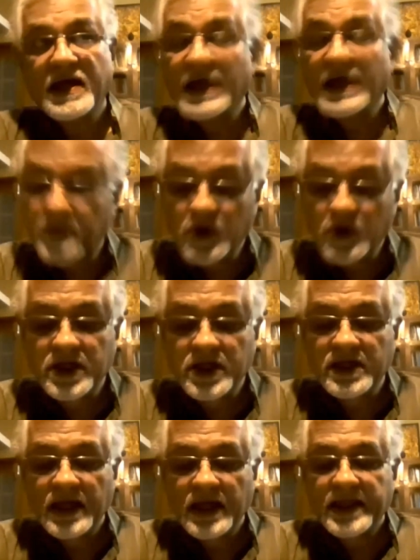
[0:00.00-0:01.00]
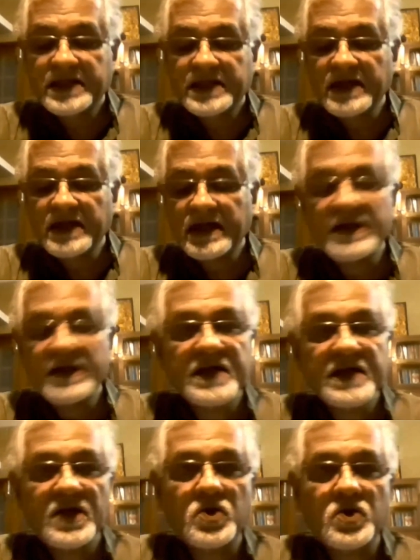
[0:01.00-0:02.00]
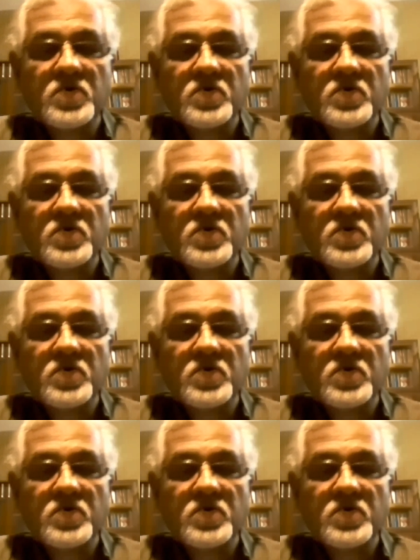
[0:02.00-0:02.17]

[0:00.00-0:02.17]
a process that still continues